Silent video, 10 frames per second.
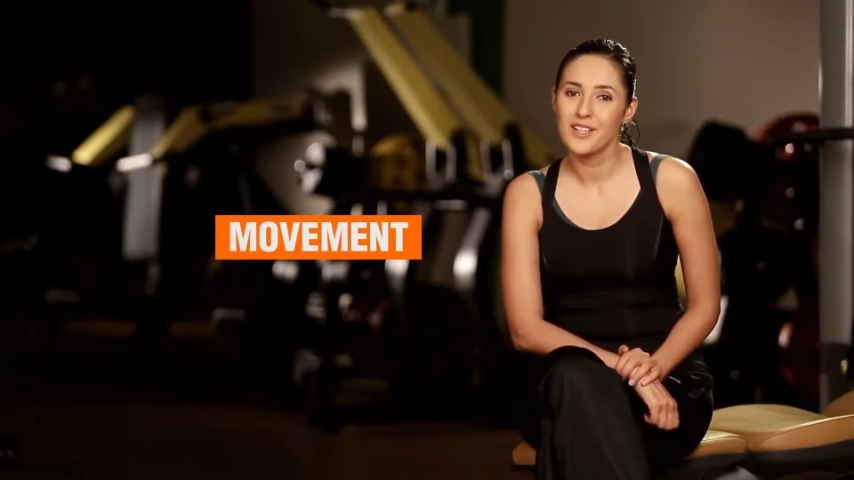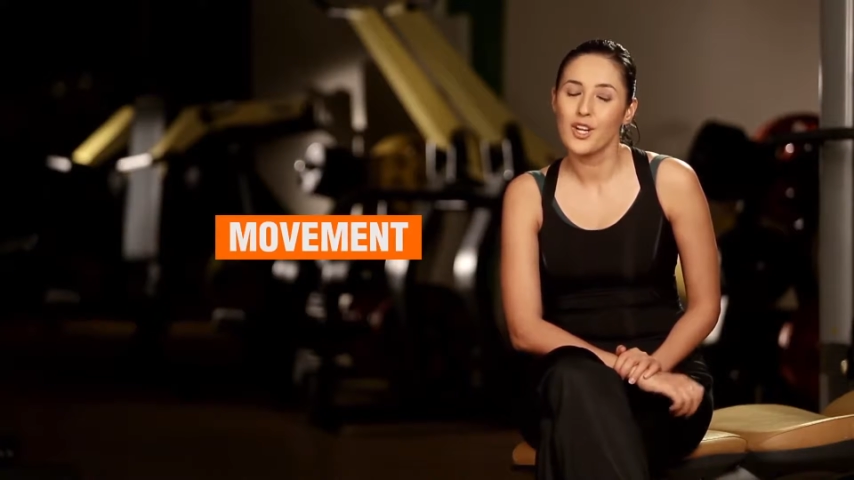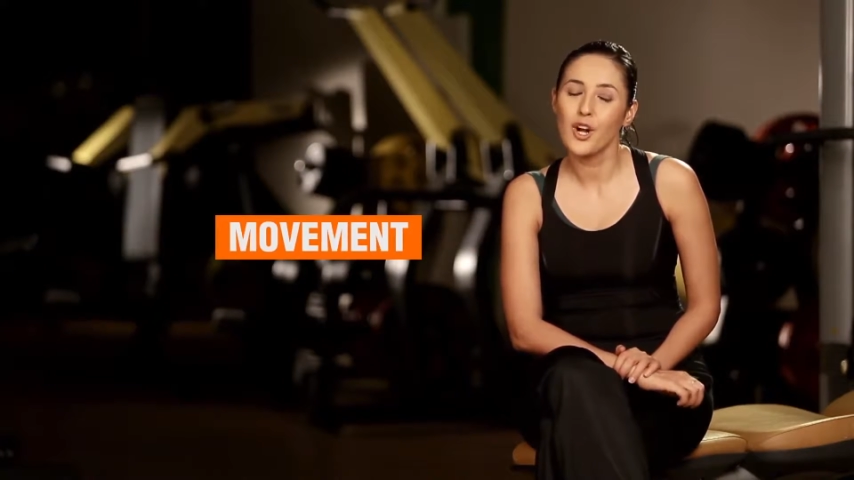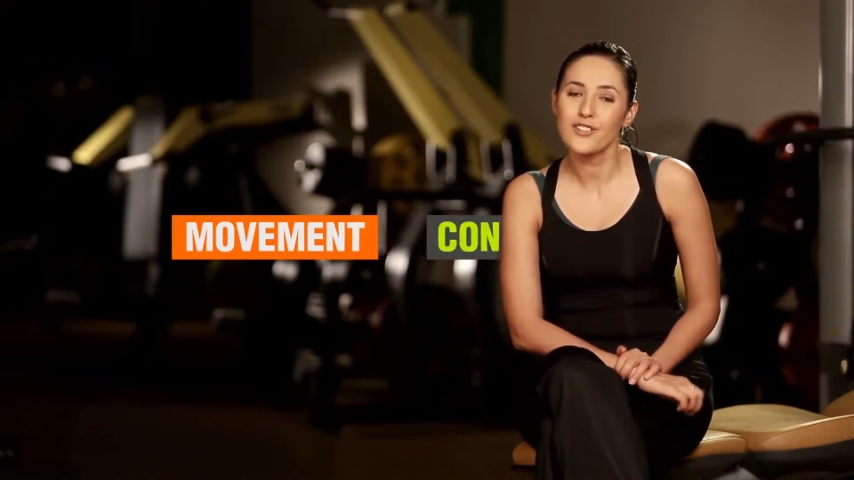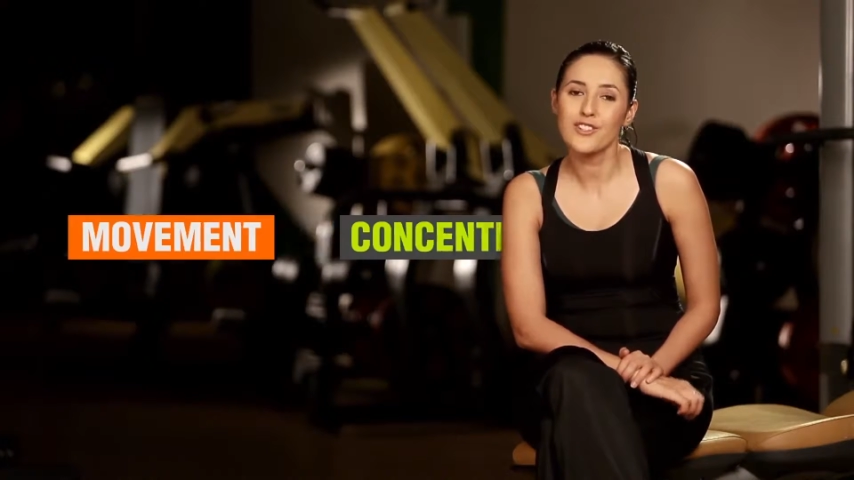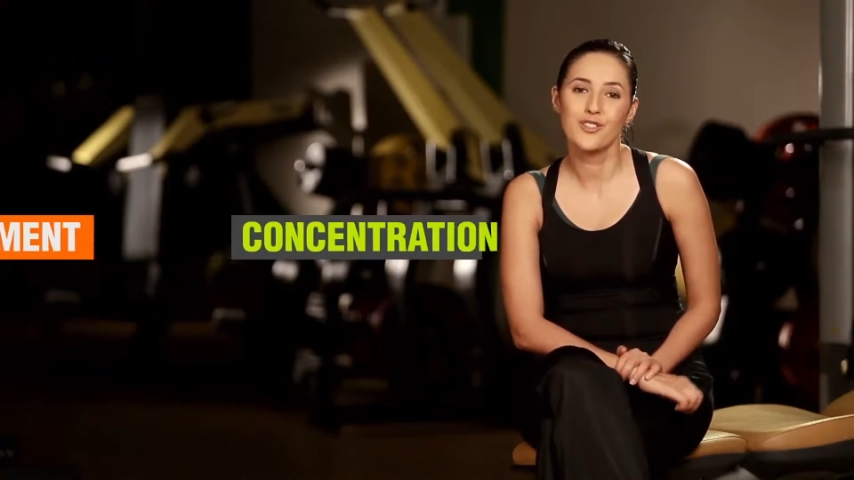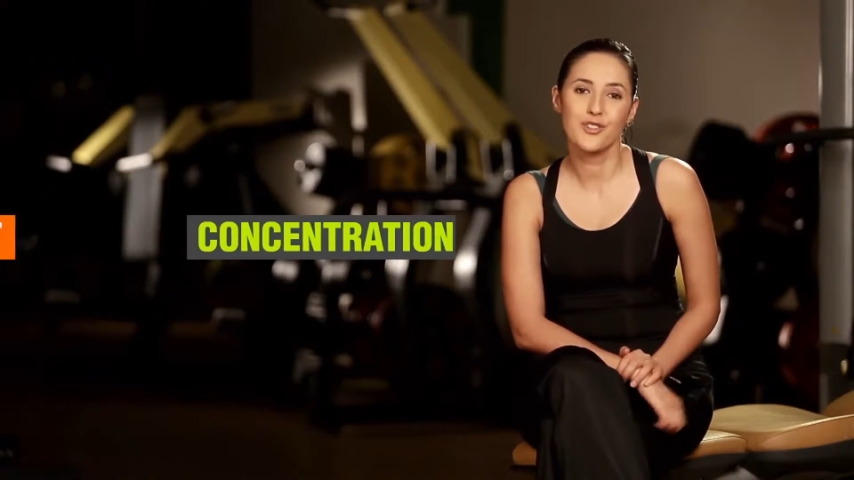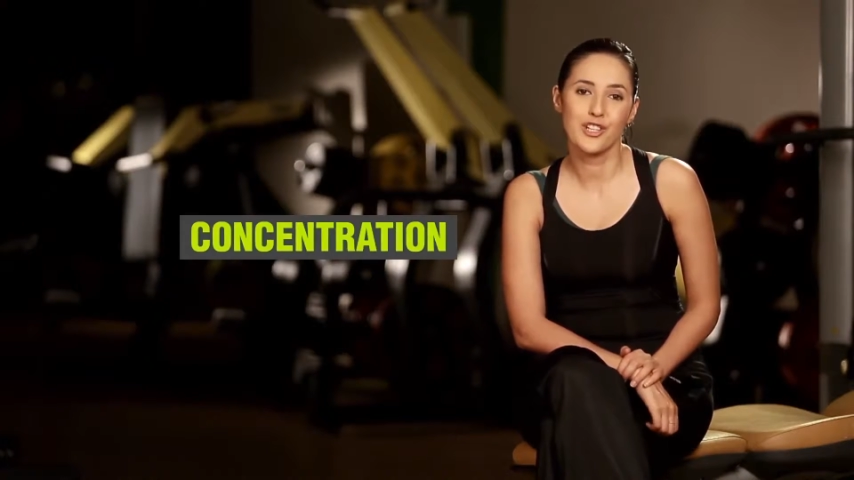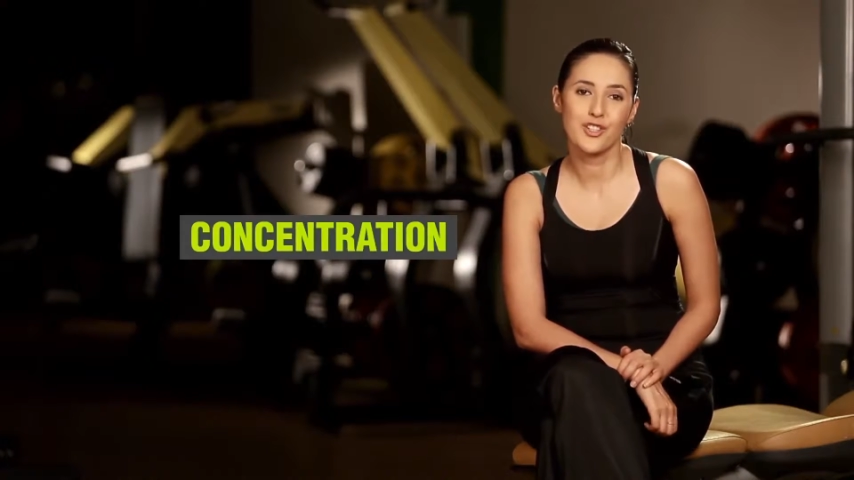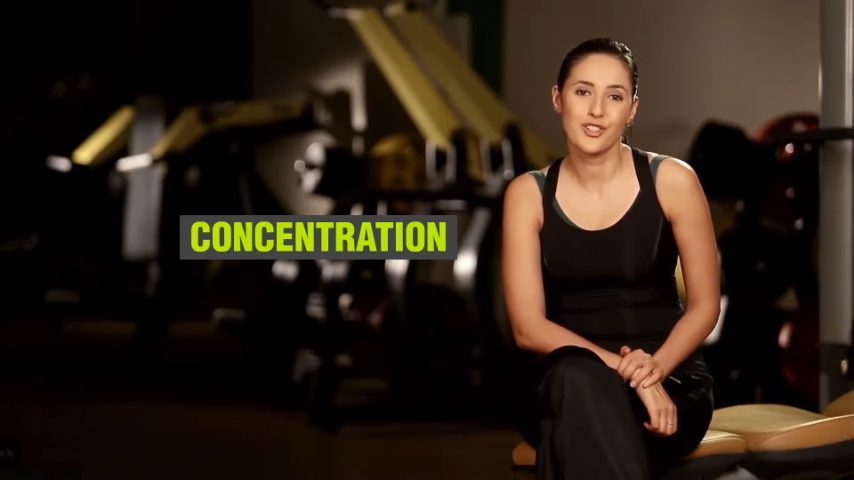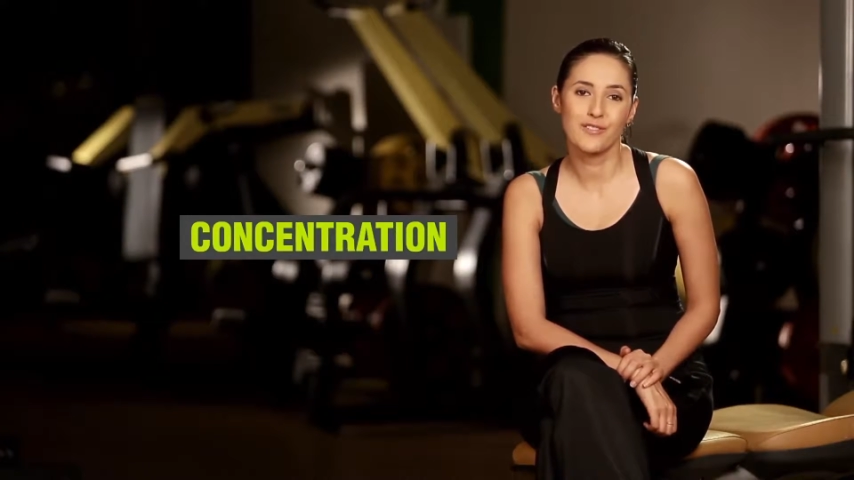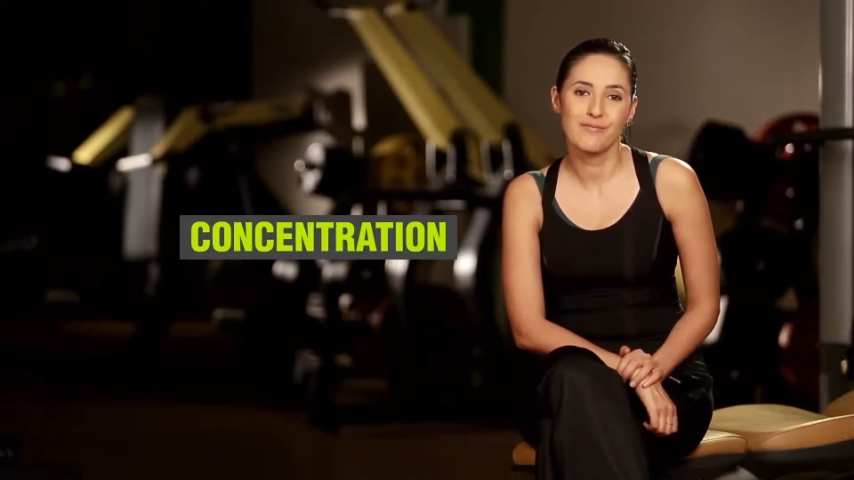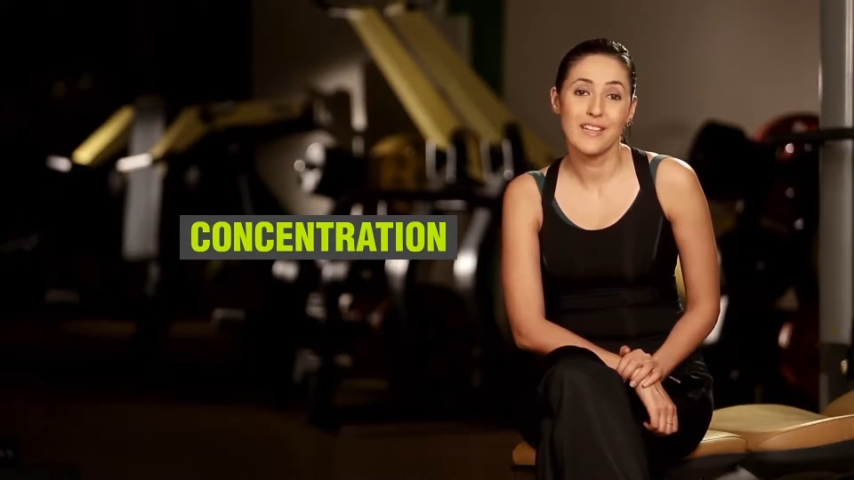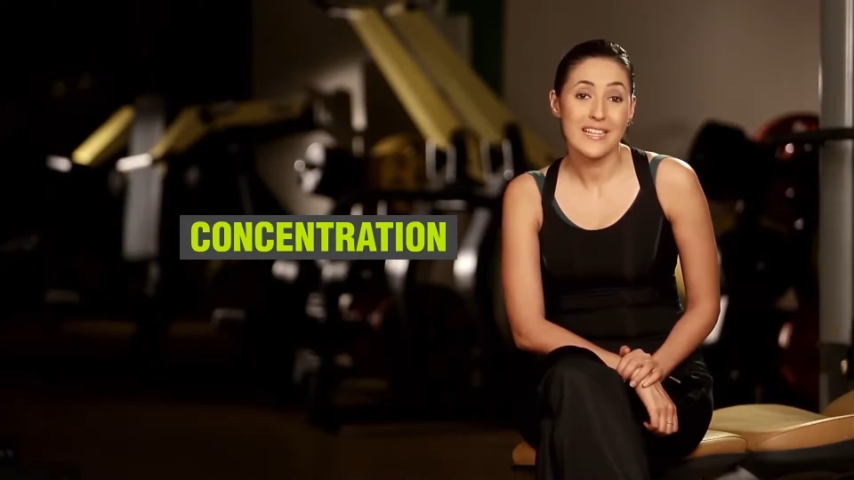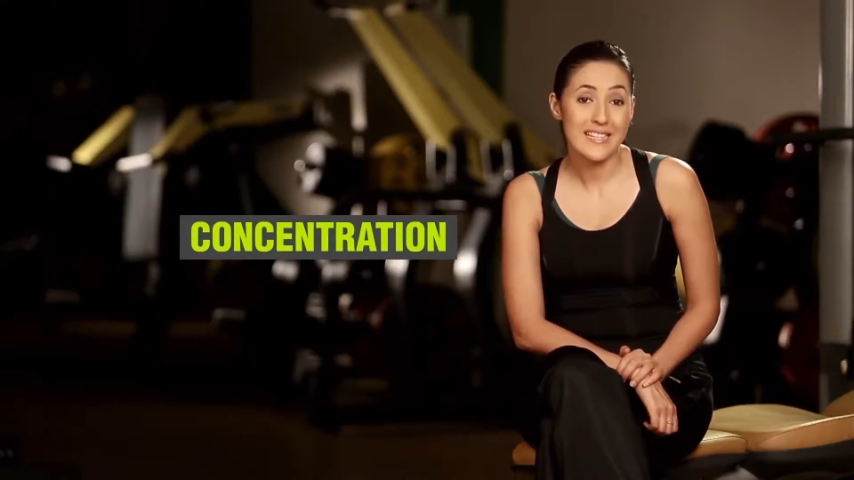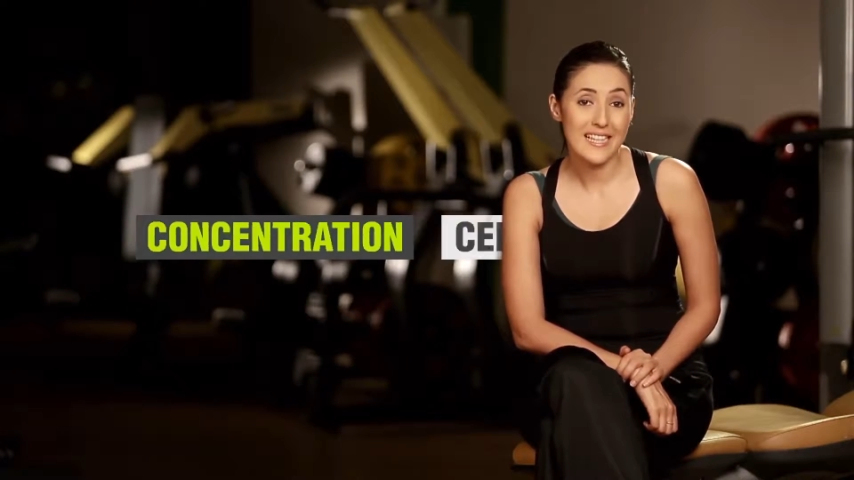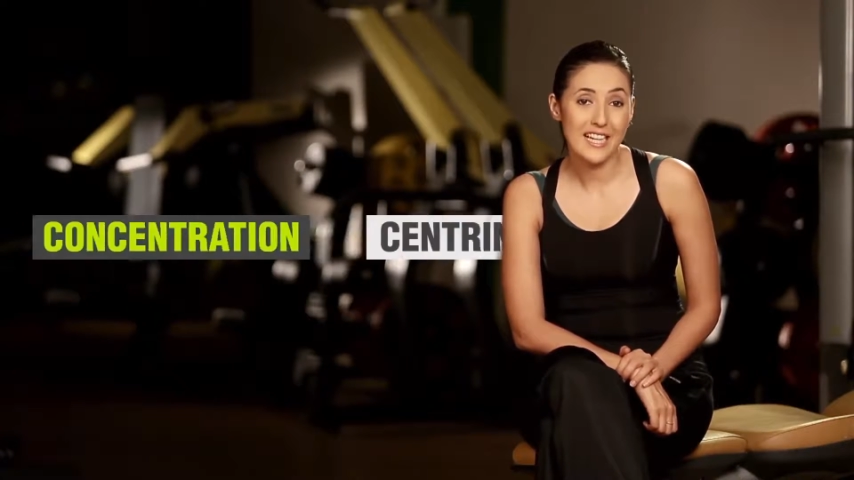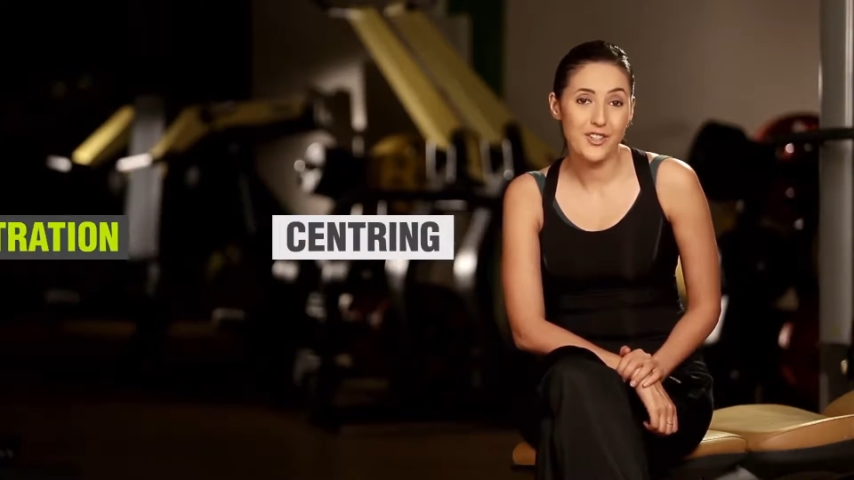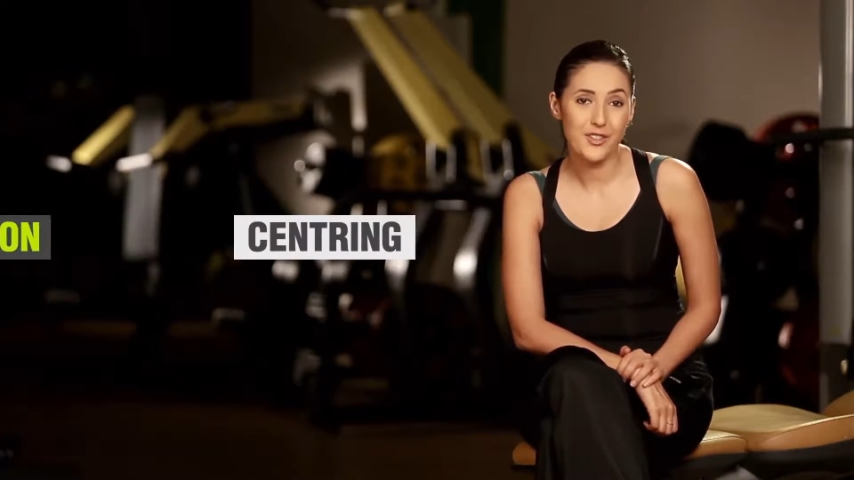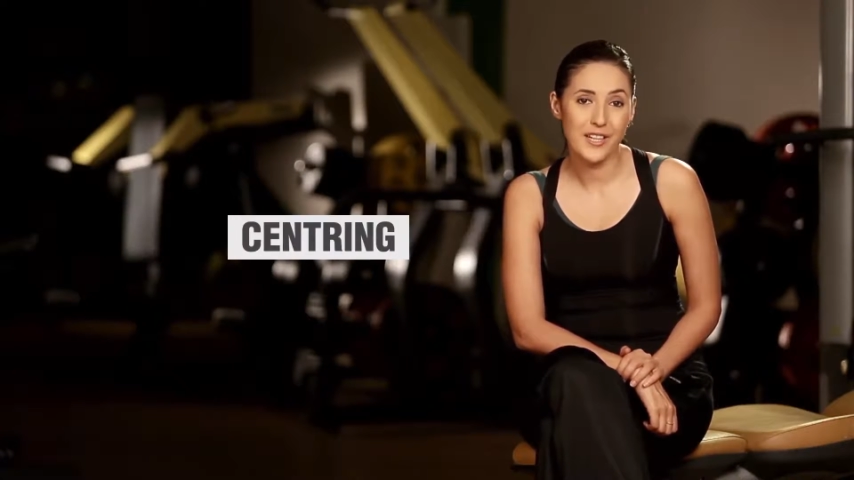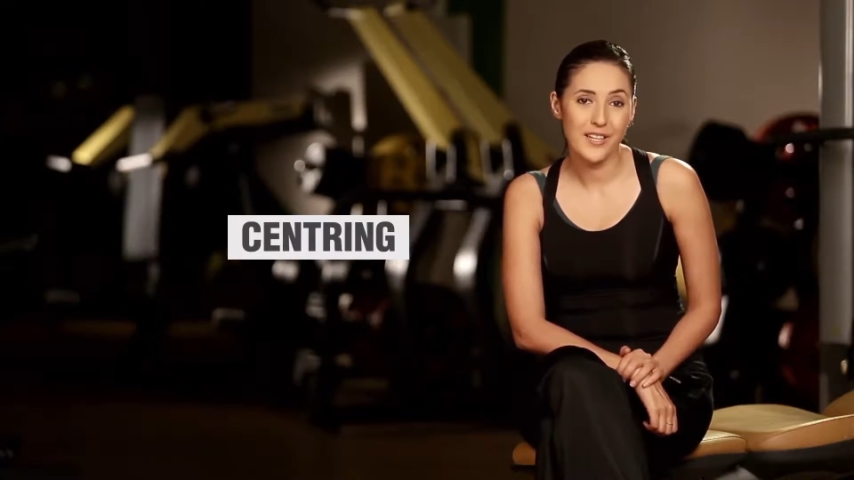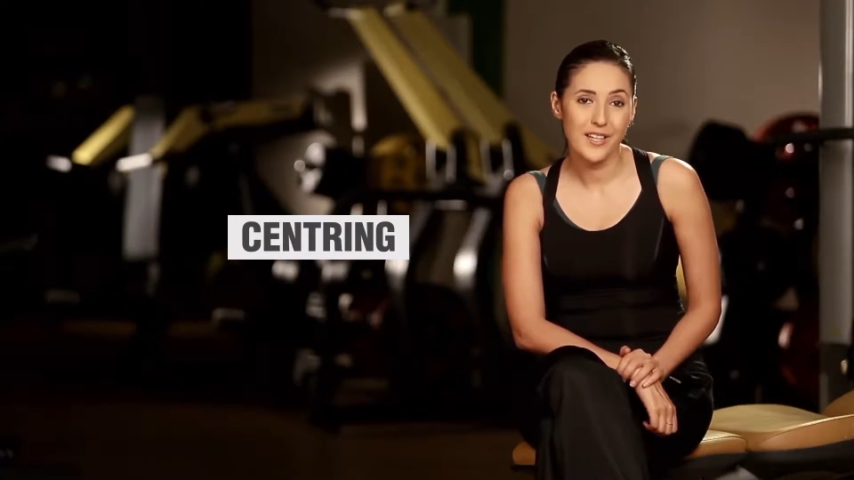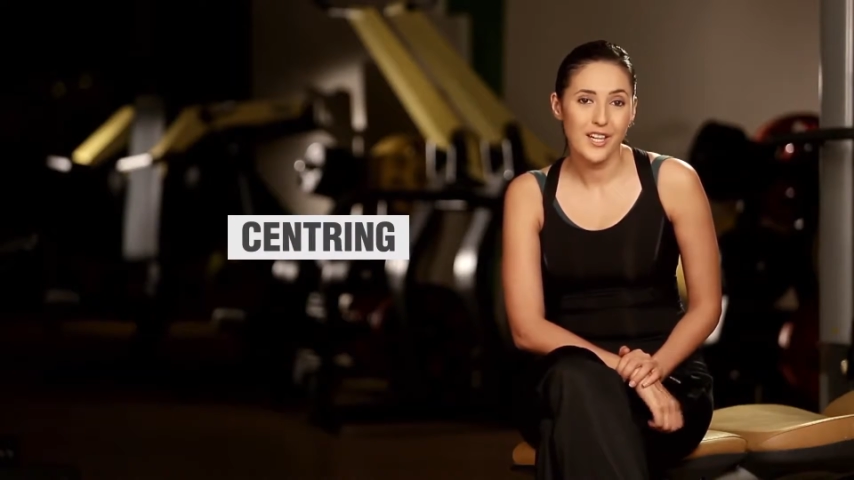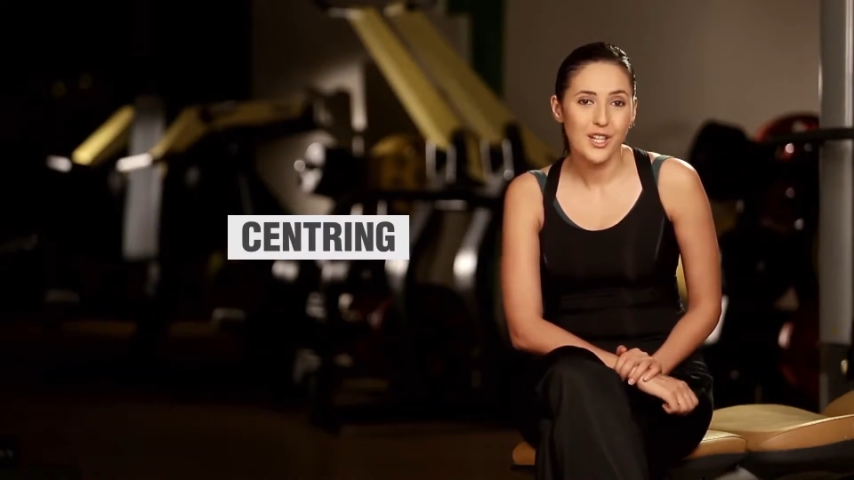concentration, centering,